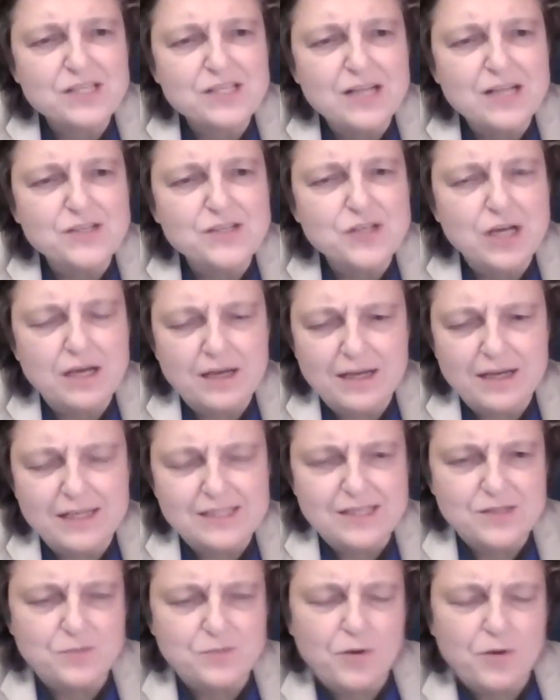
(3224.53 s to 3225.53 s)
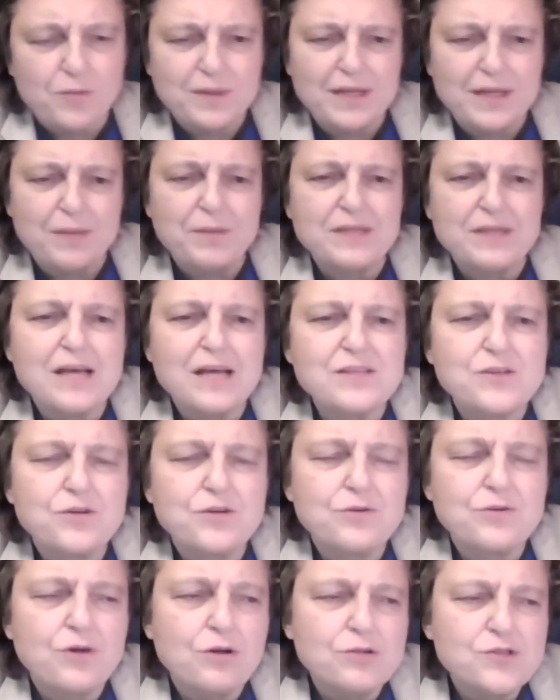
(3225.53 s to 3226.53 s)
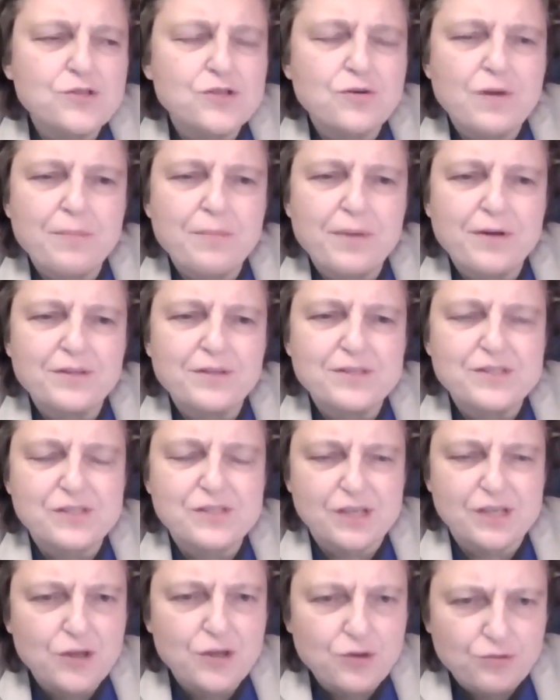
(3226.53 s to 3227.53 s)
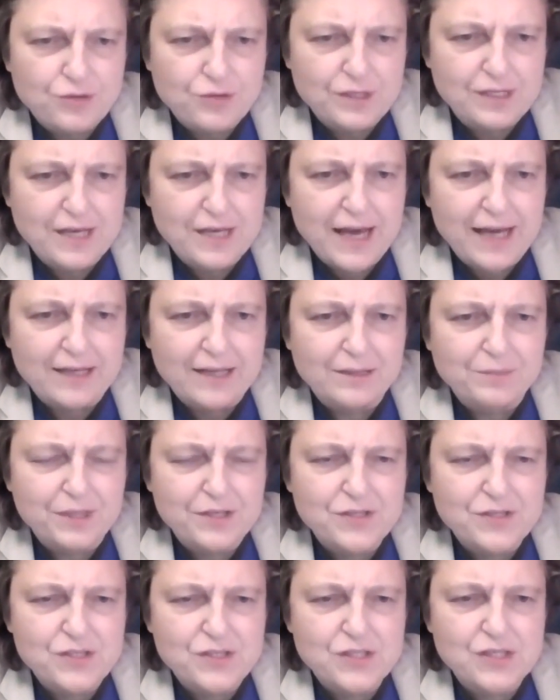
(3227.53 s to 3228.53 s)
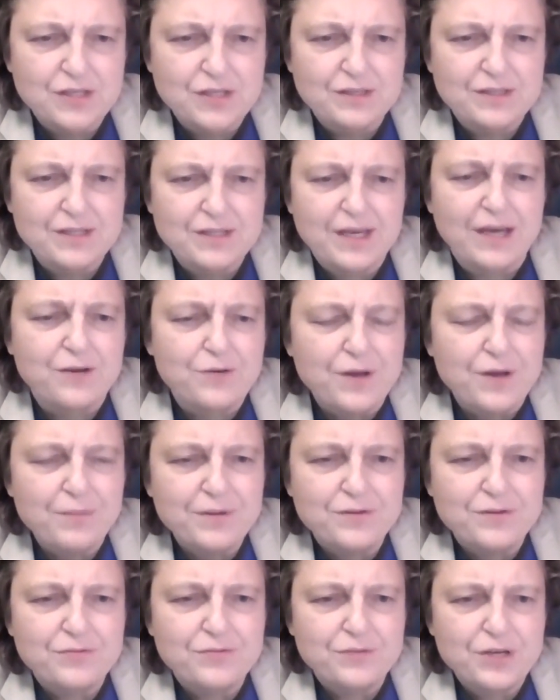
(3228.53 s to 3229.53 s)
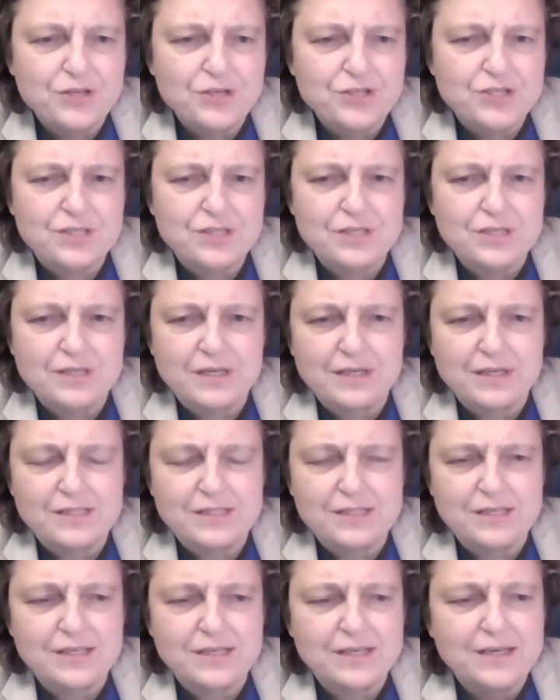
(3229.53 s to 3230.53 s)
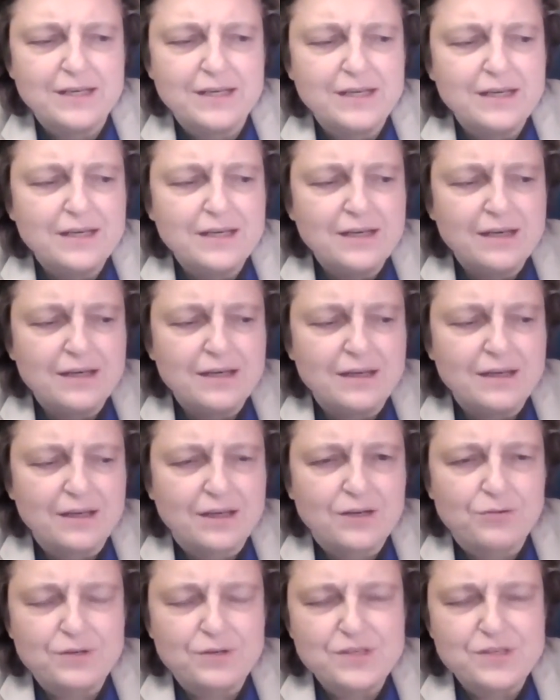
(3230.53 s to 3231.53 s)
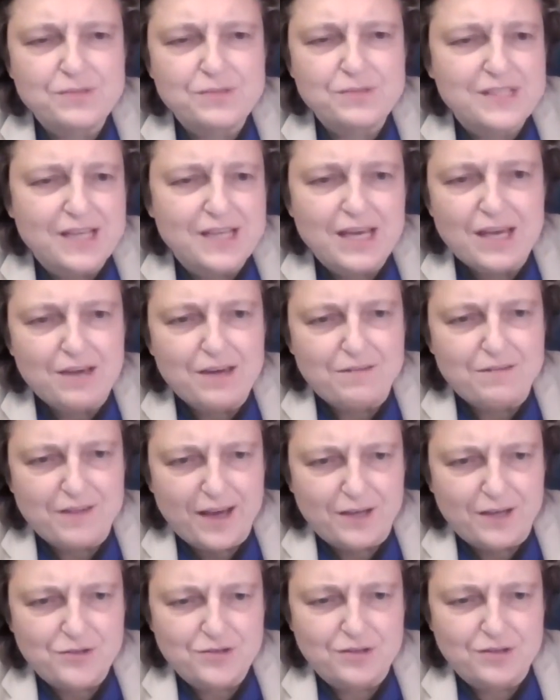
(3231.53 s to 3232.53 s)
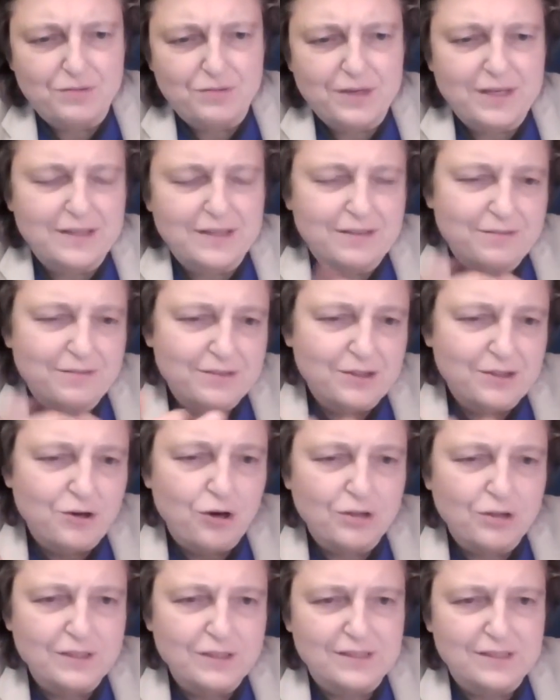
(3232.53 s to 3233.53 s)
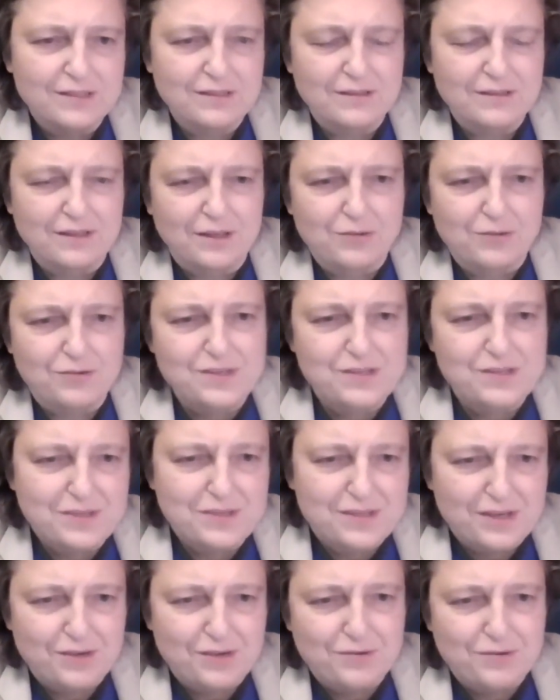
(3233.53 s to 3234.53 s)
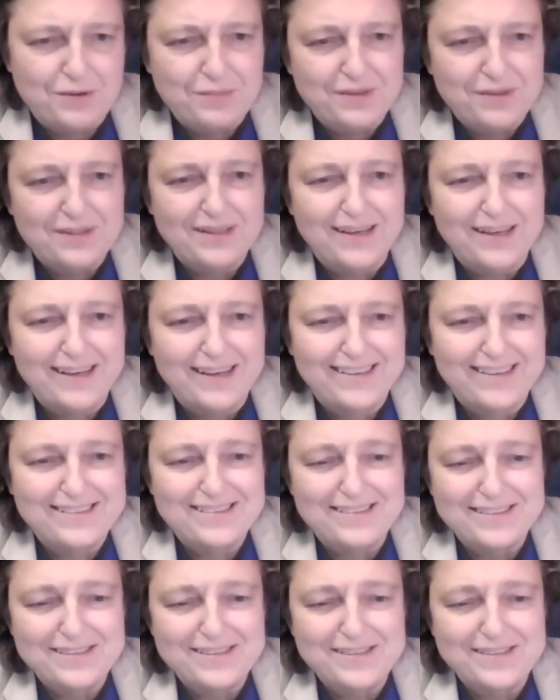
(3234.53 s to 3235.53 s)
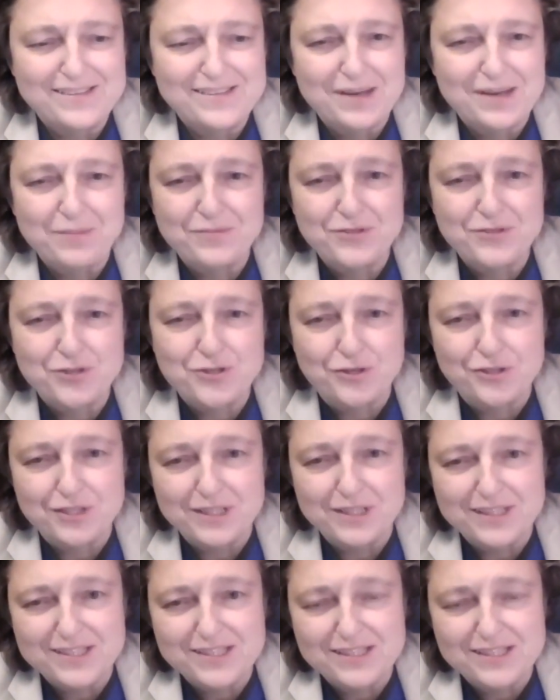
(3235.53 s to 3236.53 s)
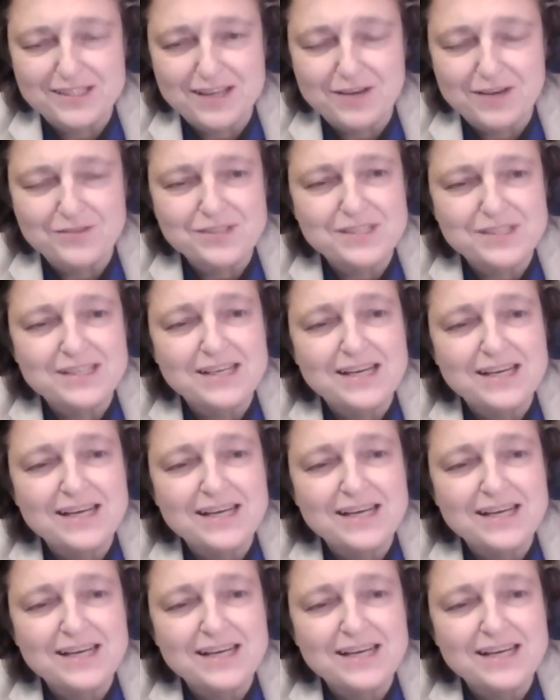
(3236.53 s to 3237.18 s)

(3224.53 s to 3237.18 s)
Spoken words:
ask, at this moment, I must ask you also about the security angle, because the agreement reached at Christmas Eve, actually, we can even call it a Christmas agreement, like some journalists announced,